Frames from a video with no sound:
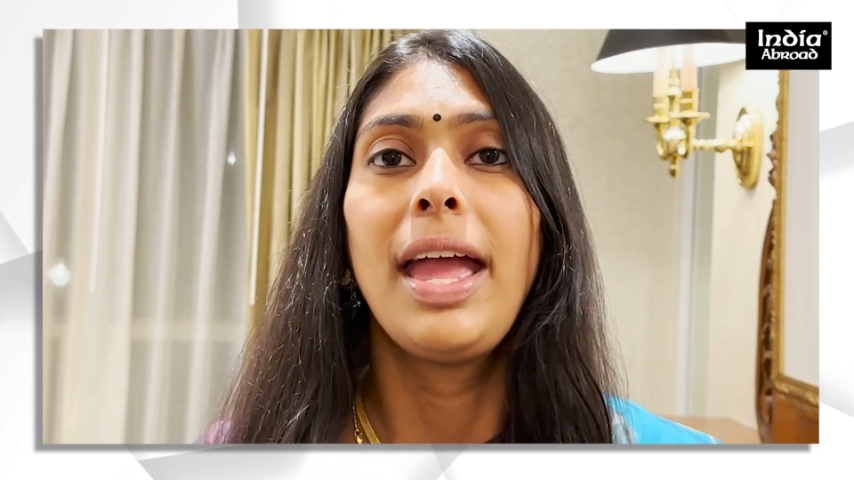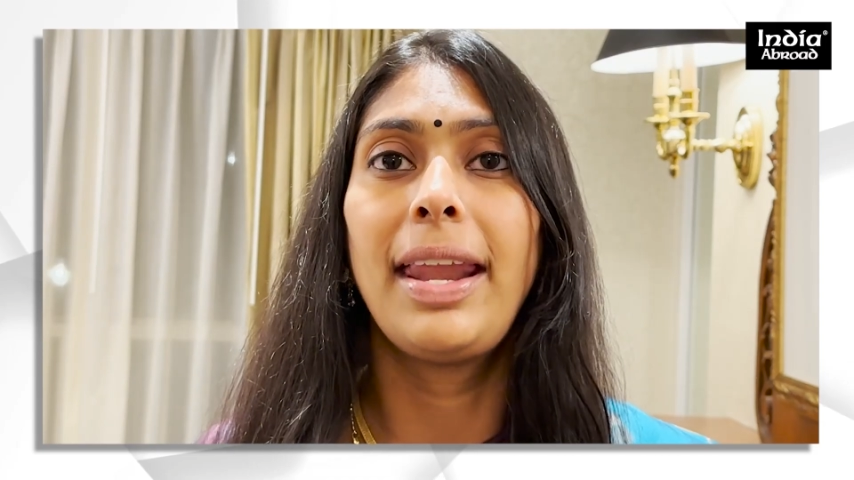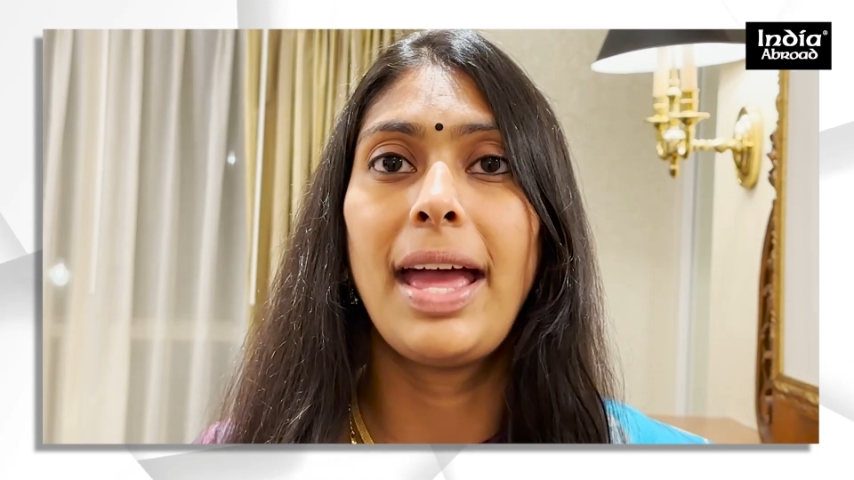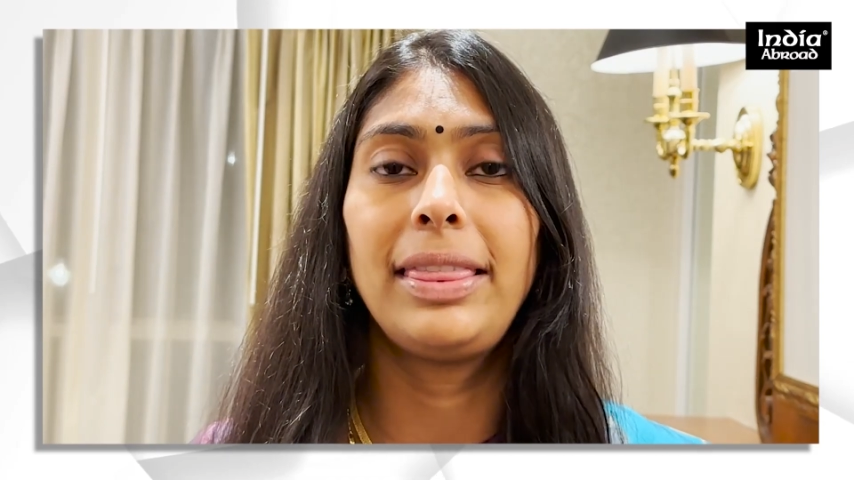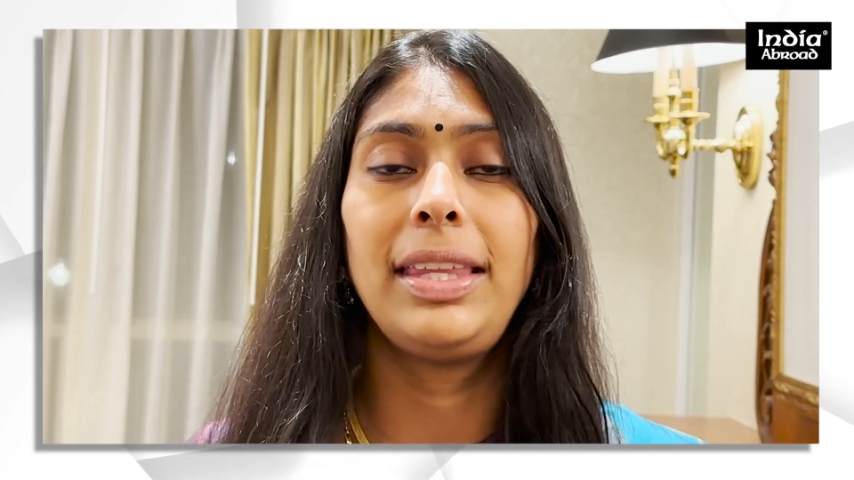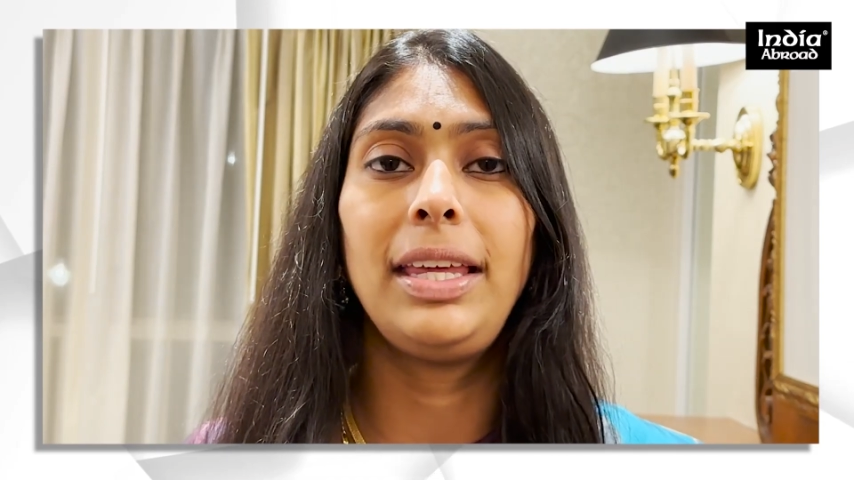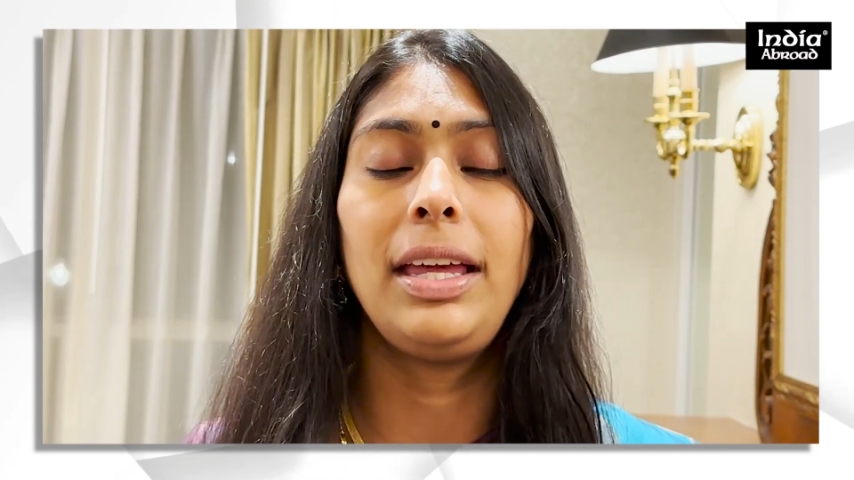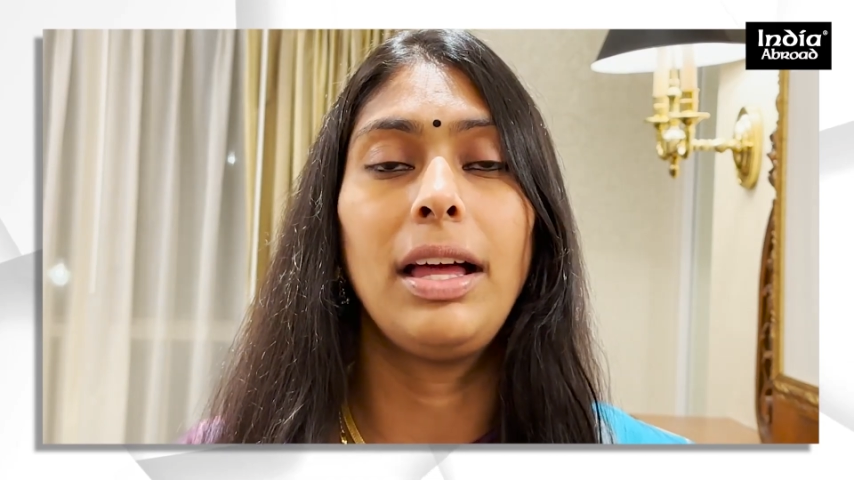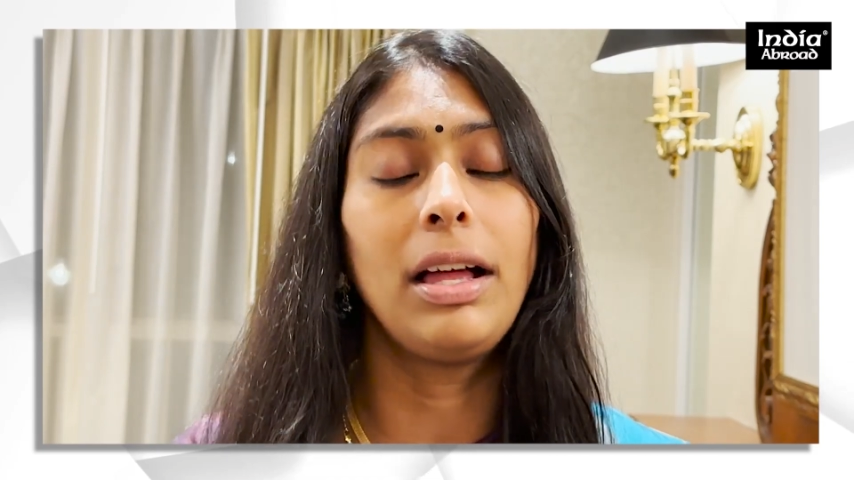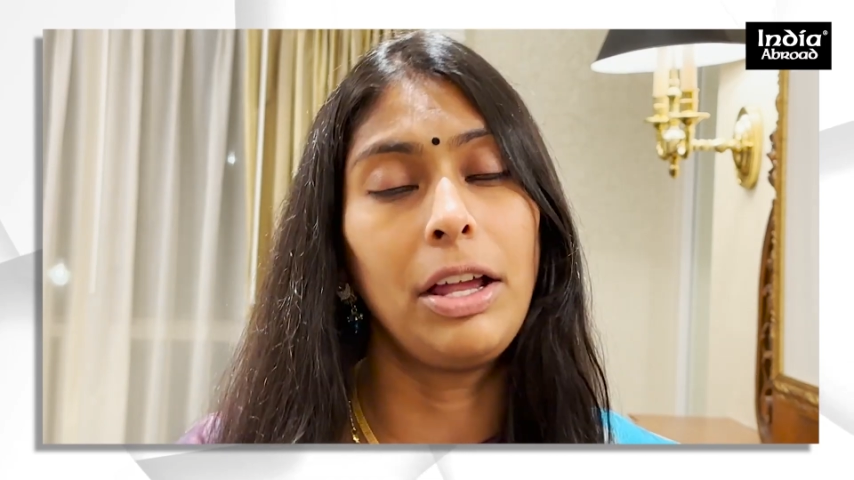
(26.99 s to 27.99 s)
And at
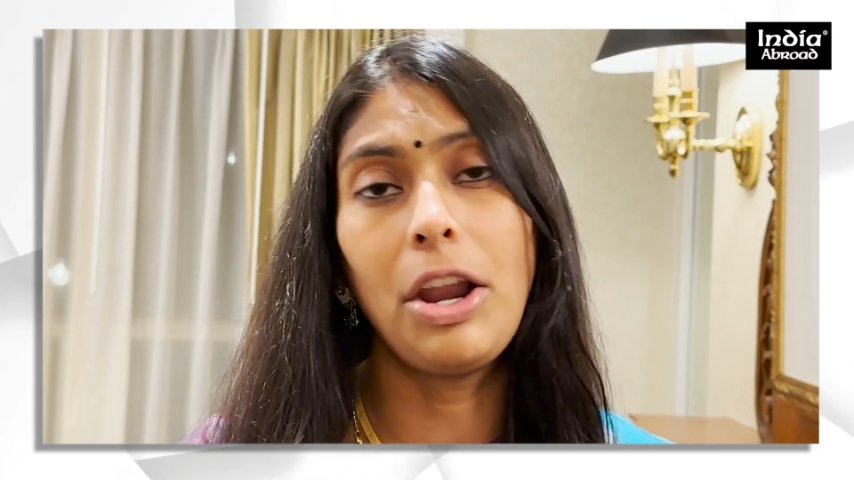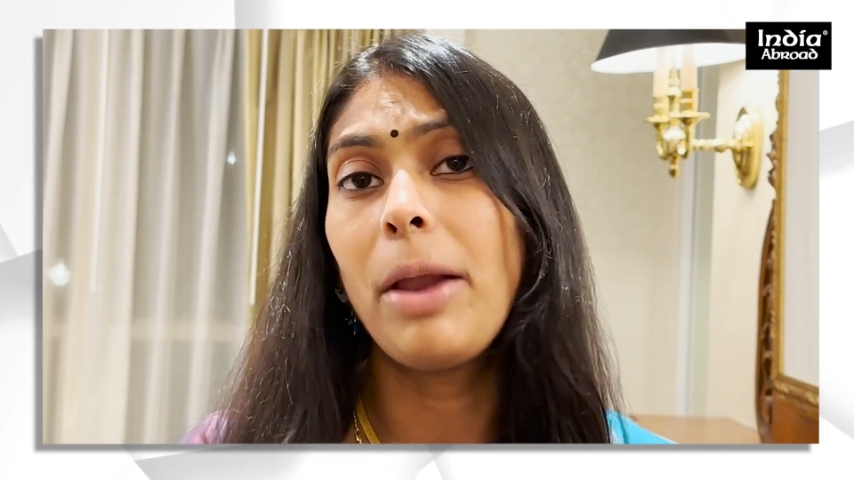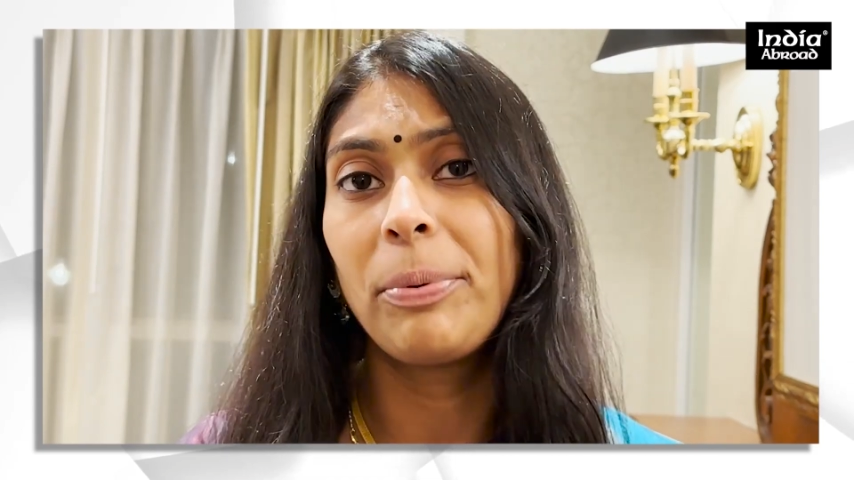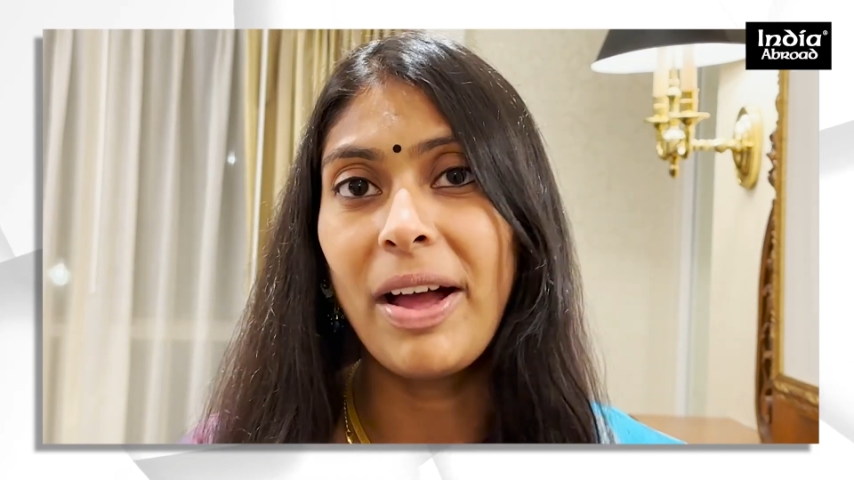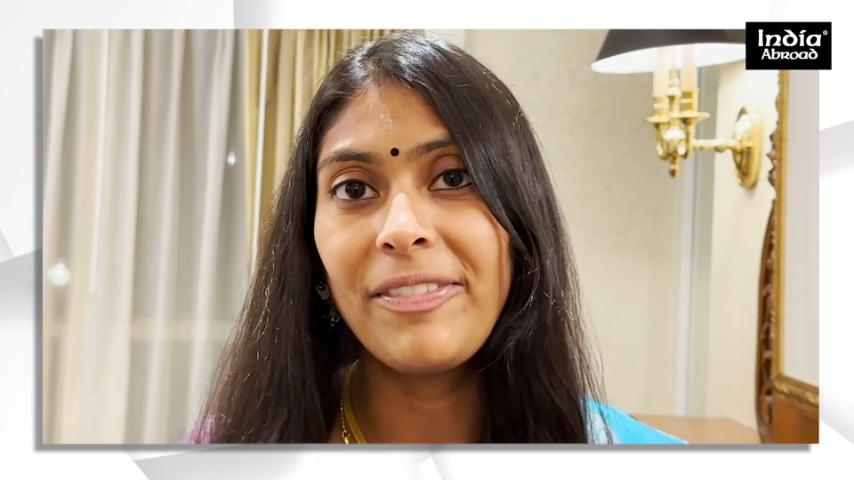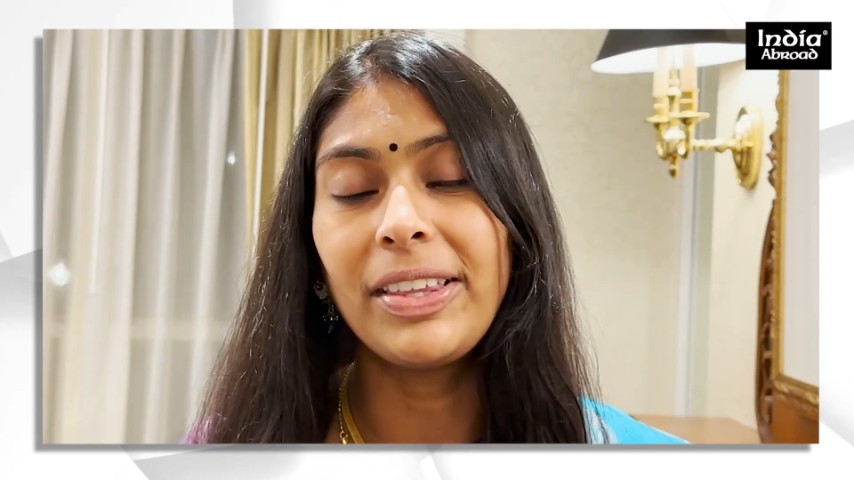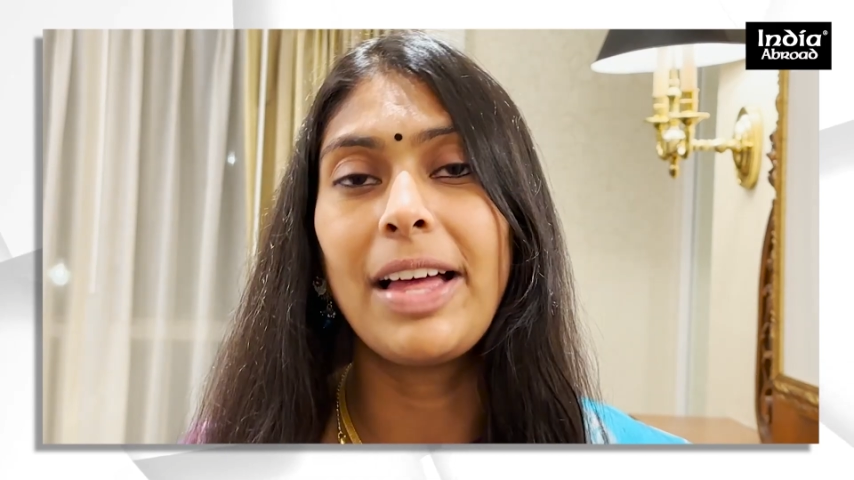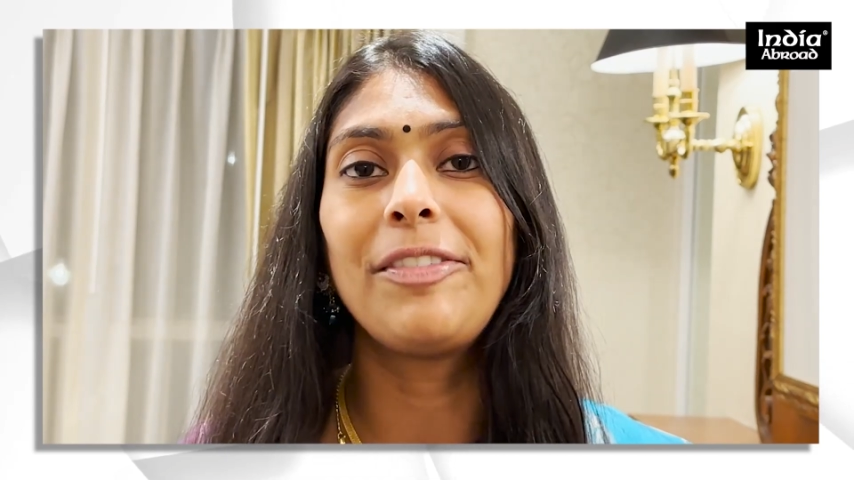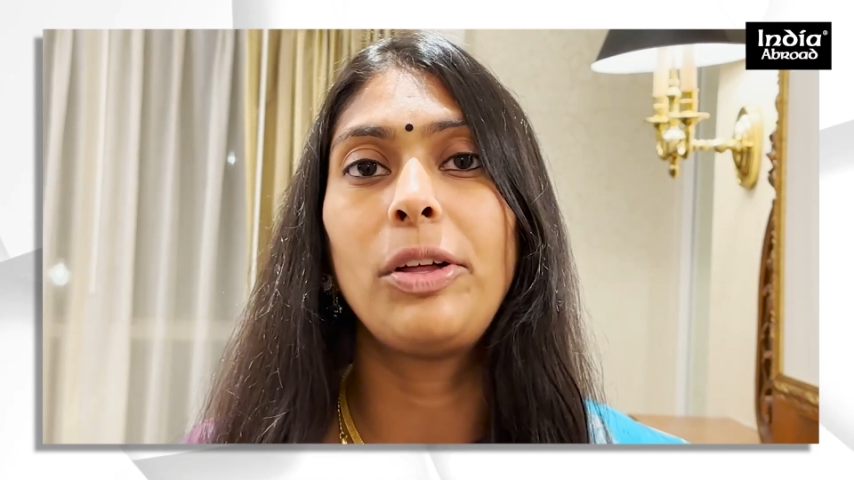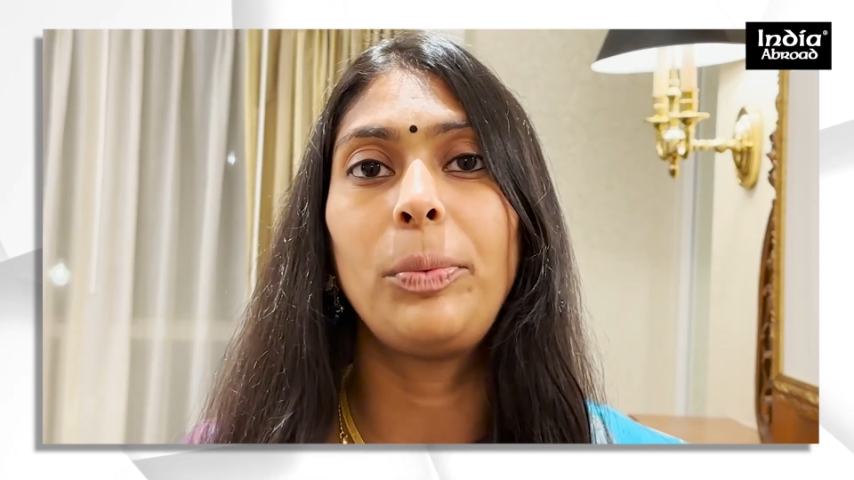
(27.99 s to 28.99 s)
the uh, nonprofit
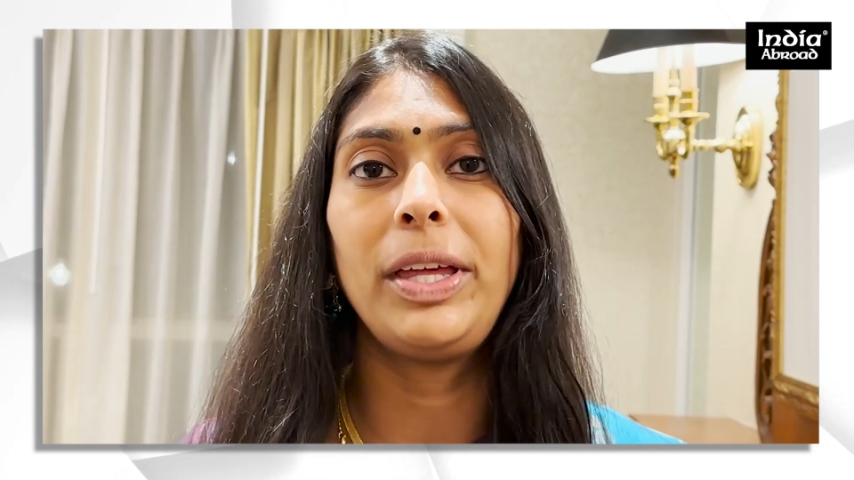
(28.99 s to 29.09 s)
level,